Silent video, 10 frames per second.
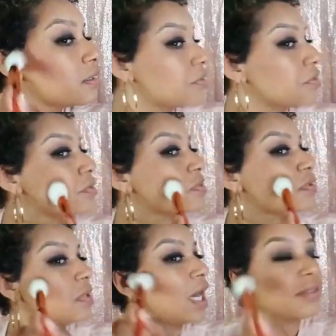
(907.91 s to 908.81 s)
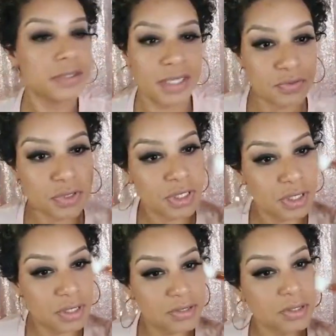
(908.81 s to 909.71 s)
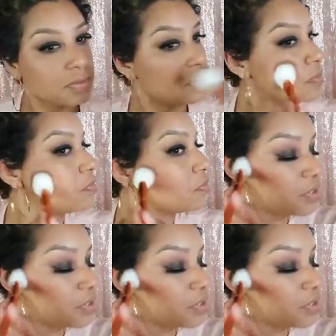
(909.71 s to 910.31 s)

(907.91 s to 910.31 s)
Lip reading: So I think that's really good. So good